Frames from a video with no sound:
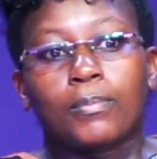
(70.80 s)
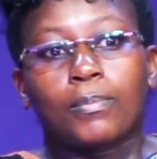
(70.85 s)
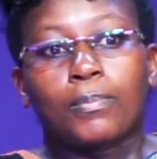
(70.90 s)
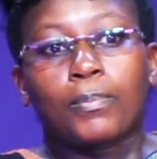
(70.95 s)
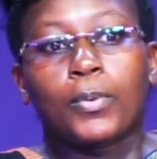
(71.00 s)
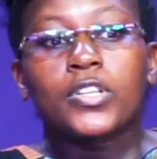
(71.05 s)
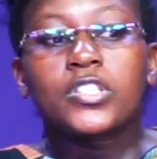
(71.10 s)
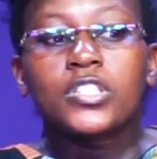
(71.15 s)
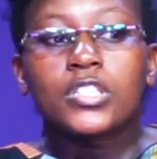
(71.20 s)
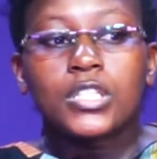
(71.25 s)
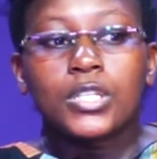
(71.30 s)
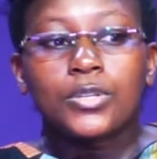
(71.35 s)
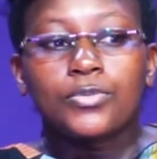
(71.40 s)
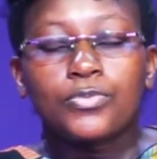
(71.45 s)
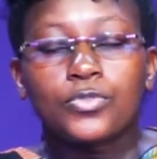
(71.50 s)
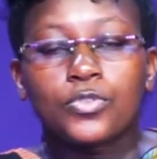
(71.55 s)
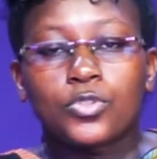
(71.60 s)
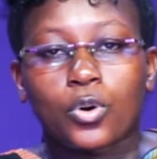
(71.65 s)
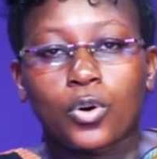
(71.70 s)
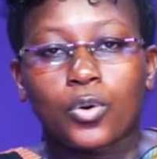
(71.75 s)
positive
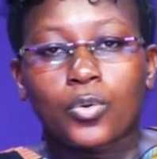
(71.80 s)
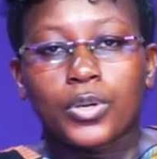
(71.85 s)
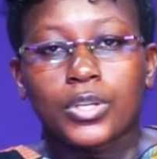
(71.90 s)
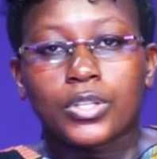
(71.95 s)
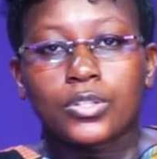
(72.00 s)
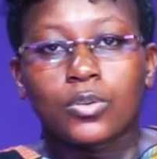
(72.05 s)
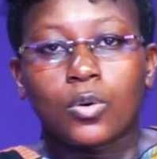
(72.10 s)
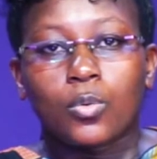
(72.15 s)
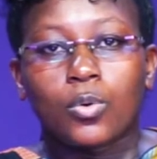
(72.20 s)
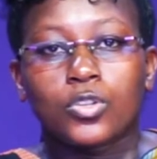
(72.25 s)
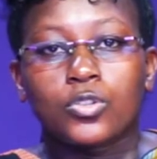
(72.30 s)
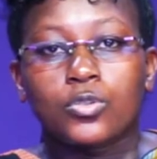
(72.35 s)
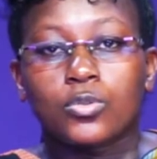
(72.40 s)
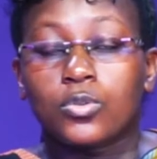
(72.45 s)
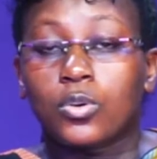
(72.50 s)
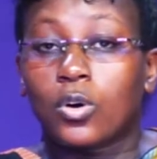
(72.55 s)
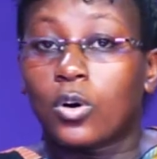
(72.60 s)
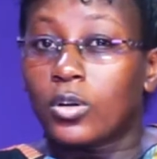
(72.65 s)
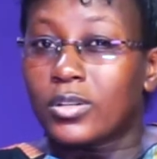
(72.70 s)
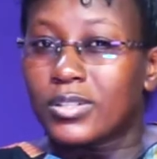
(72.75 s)
stories or what
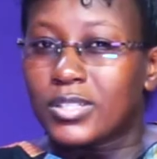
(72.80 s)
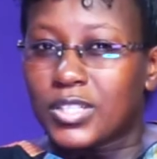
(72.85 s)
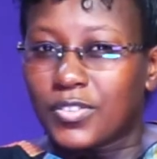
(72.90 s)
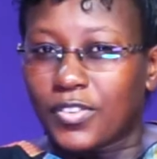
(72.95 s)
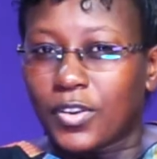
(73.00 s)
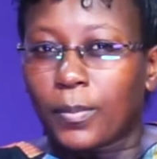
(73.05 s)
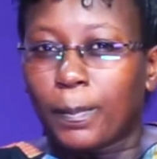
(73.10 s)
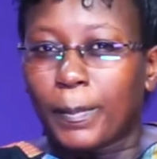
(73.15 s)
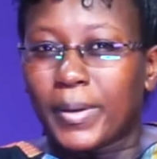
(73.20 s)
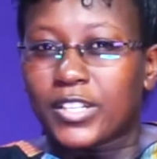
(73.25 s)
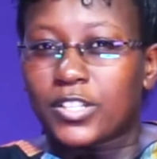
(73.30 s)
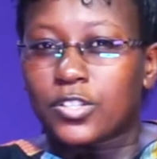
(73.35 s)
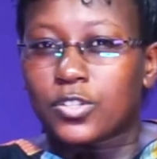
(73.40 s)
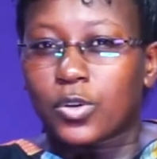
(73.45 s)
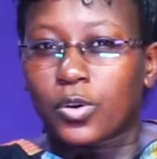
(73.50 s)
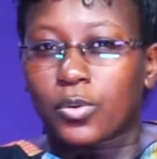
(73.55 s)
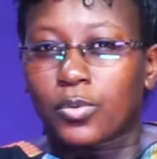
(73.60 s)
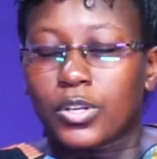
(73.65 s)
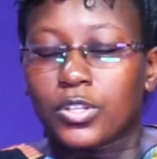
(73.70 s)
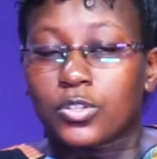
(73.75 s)
you'd call development
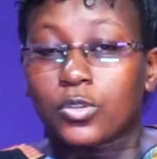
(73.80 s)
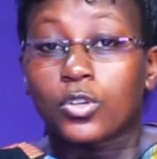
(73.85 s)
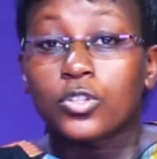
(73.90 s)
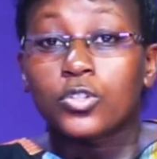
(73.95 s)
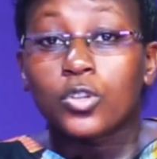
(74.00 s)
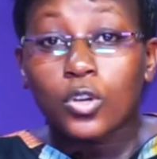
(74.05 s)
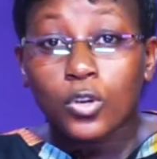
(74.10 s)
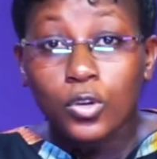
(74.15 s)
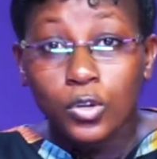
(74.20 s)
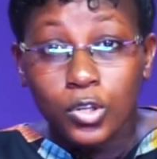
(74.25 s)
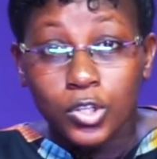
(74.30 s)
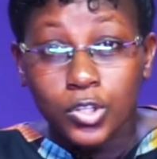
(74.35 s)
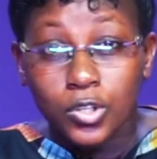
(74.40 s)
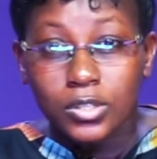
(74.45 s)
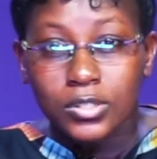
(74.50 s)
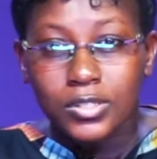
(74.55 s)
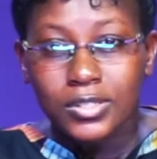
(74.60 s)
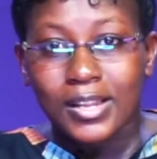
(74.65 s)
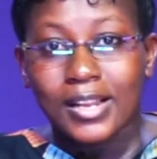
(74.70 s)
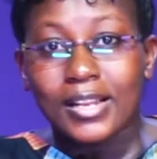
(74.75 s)
stories or
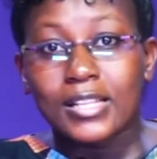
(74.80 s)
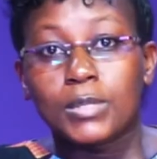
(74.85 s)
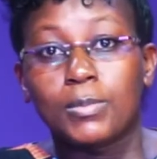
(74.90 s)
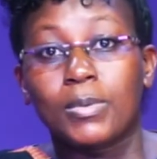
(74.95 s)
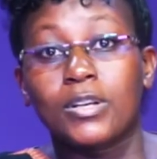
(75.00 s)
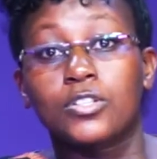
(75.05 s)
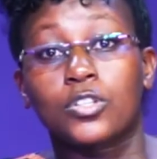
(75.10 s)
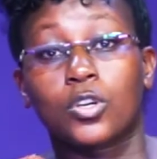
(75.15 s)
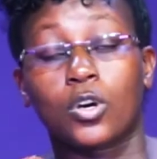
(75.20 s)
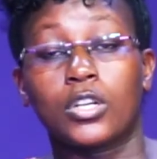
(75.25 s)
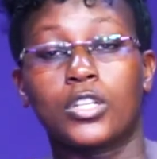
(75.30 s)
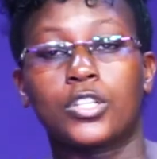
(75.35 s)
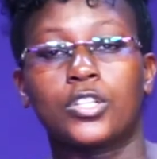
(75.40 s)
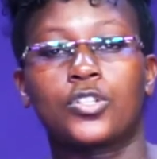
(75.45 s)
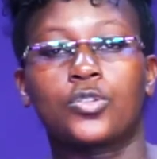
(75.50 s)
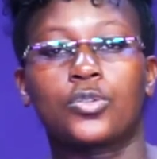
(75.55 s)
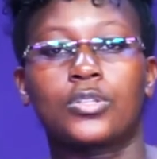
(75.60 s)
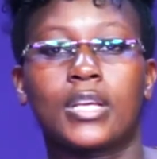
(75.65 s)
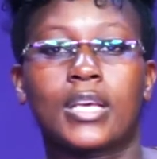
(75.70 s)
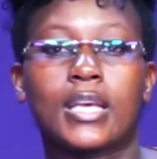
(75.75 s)
solutions journalism as you call it
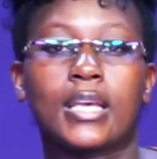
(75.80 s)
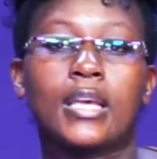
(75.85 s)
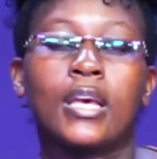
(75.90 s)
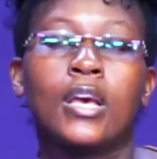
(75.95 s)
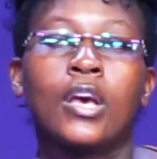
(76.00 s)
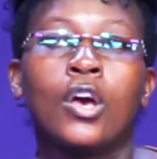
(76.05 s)
today